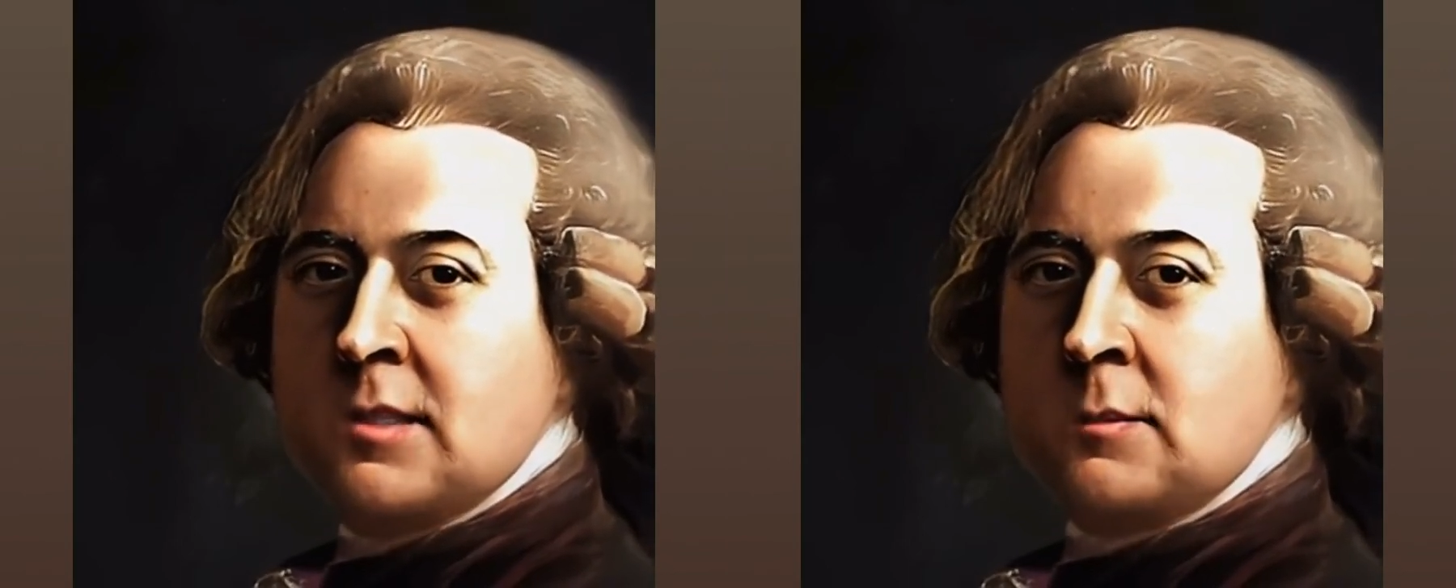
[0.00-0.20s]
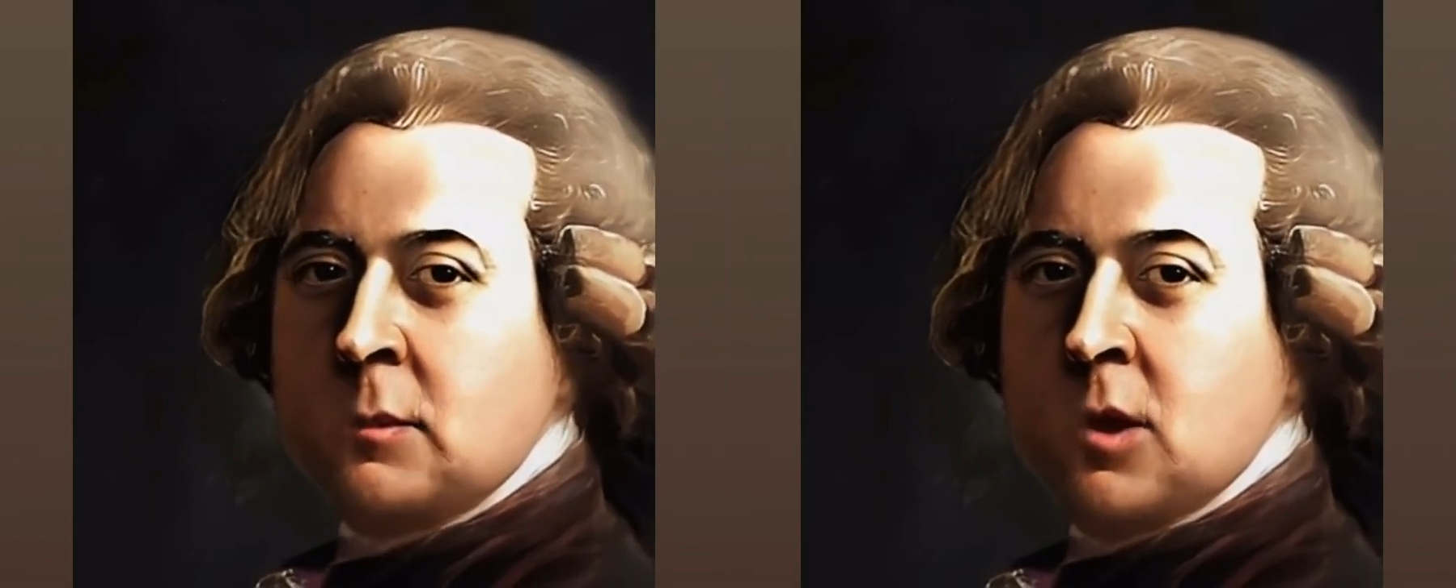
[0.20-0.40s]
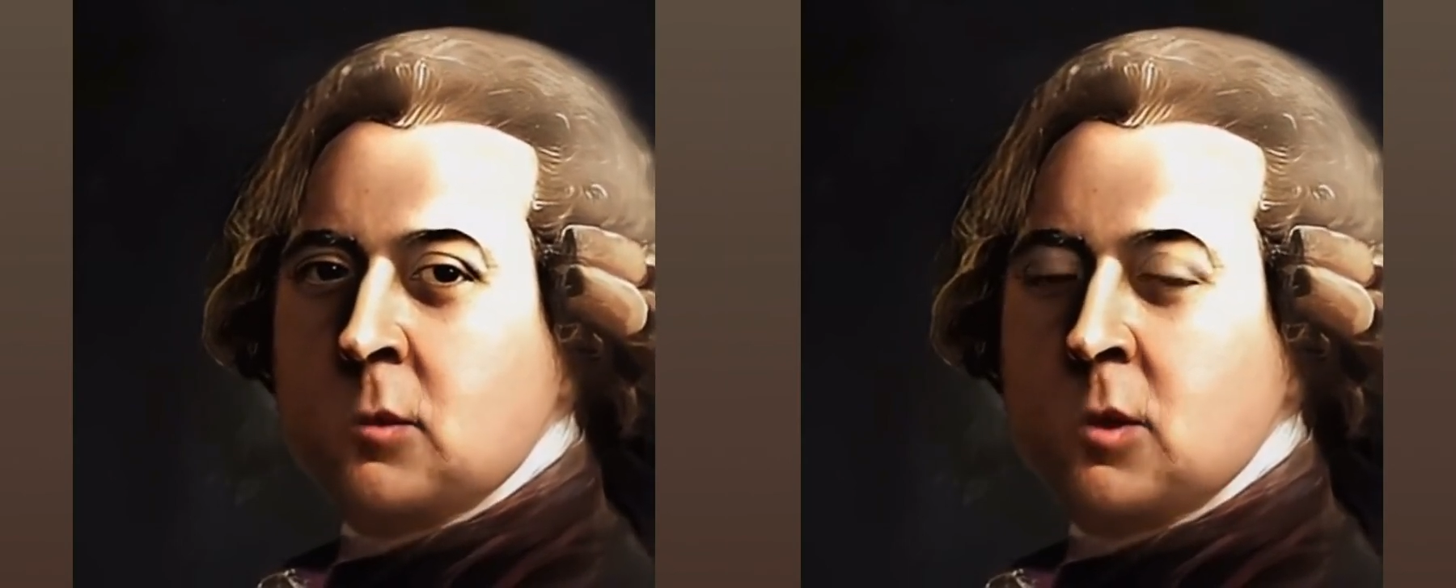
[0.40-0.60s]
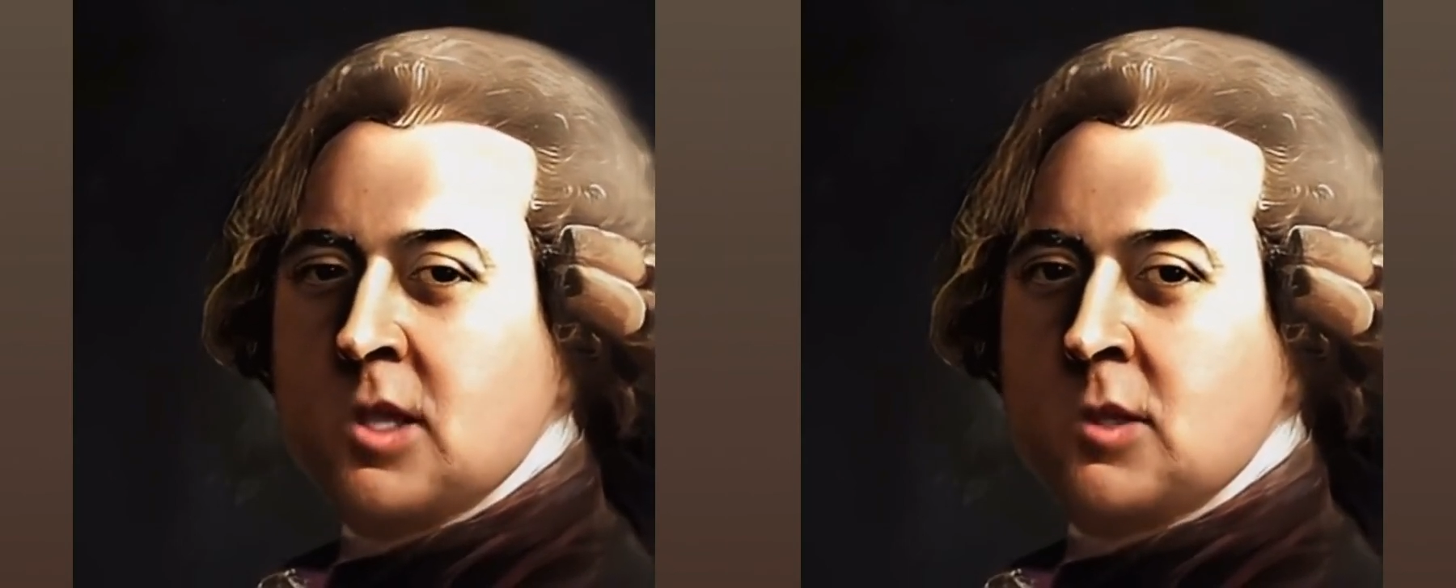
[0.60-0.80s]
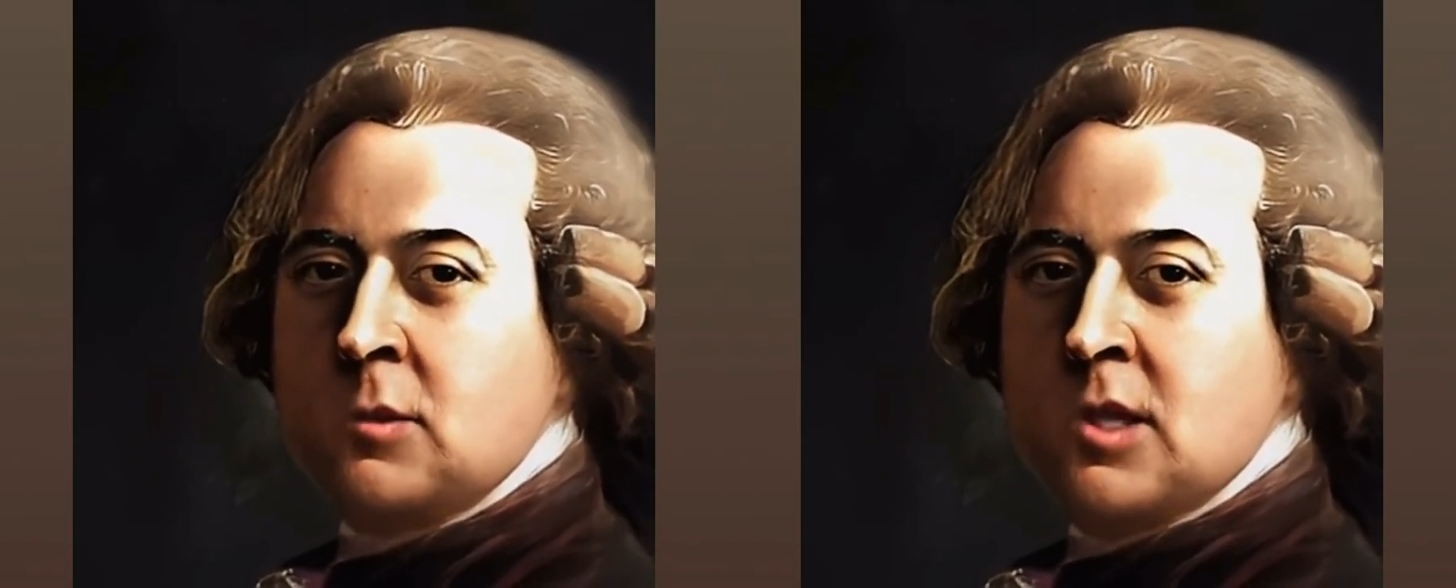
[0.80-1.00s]
of which
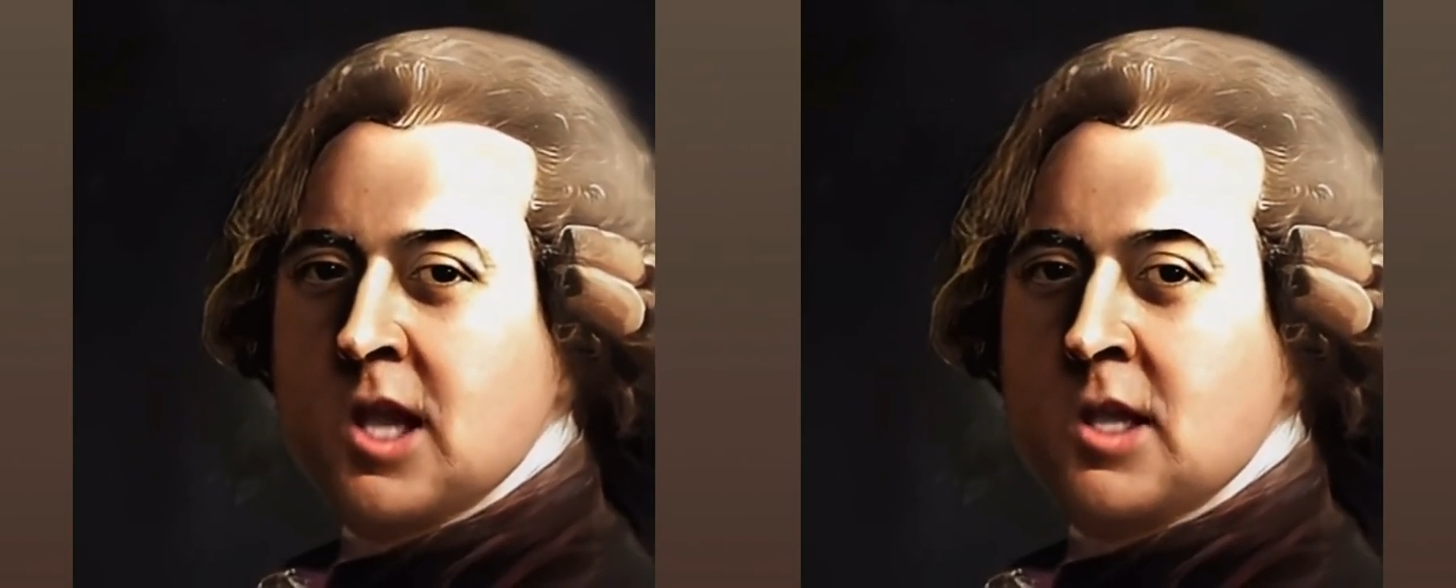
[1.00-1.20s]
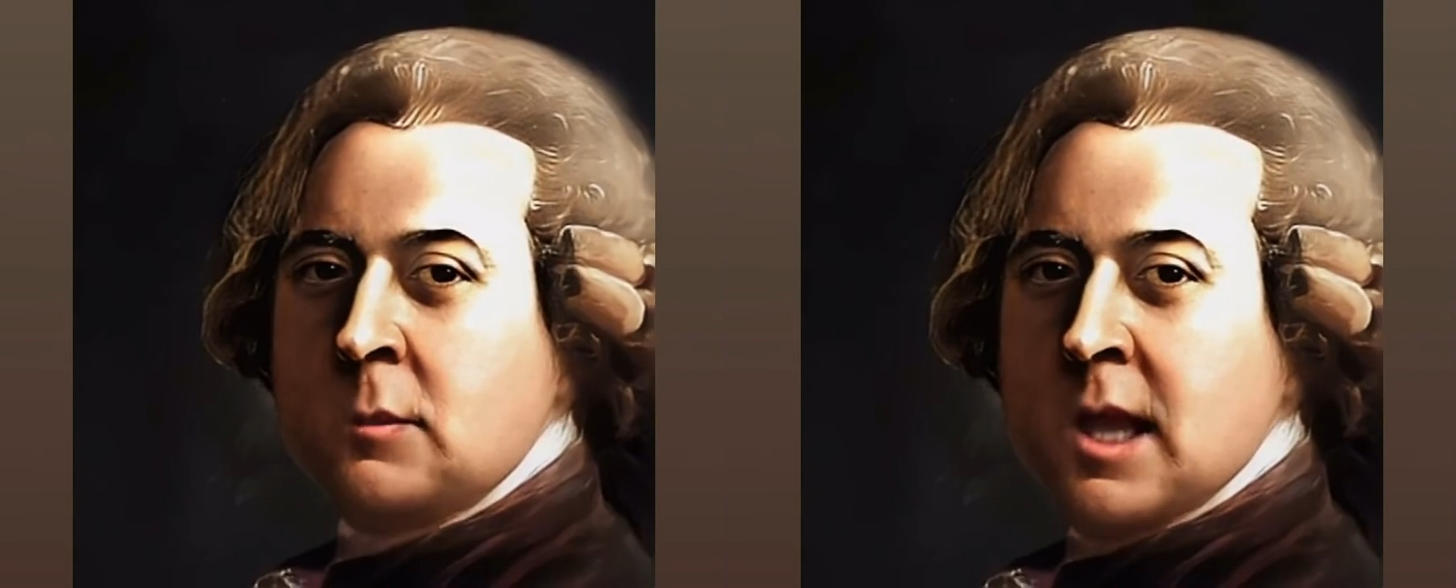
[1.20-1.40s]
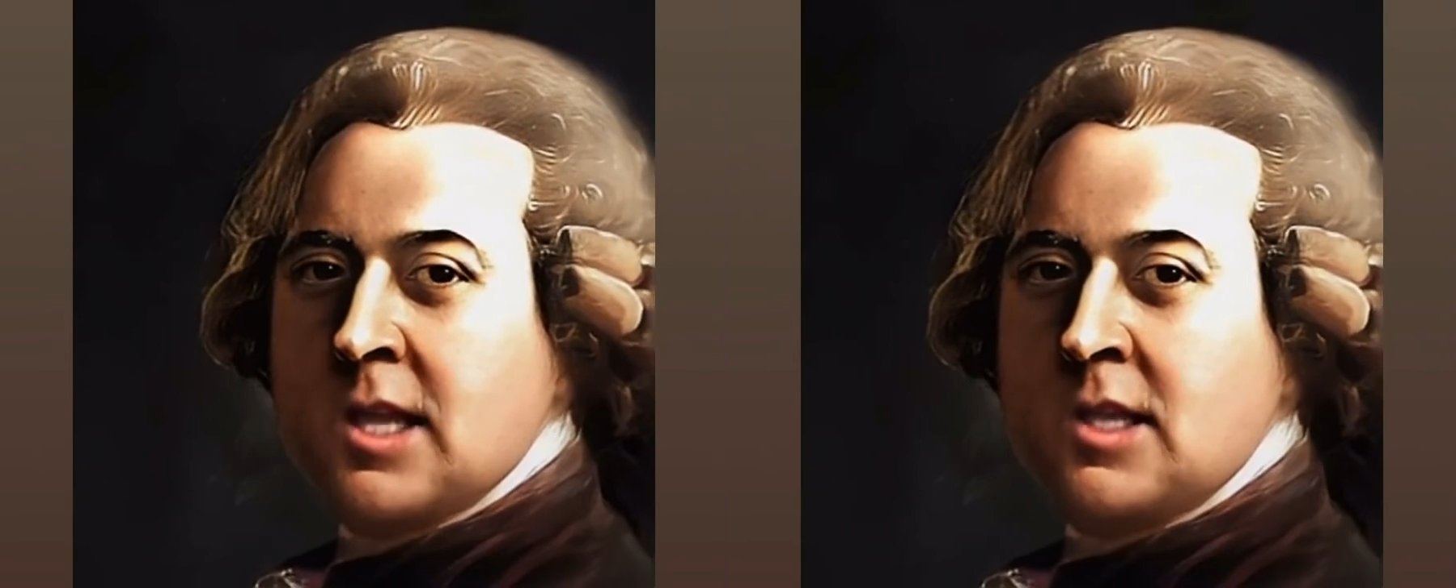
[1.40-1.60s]
Utica, the place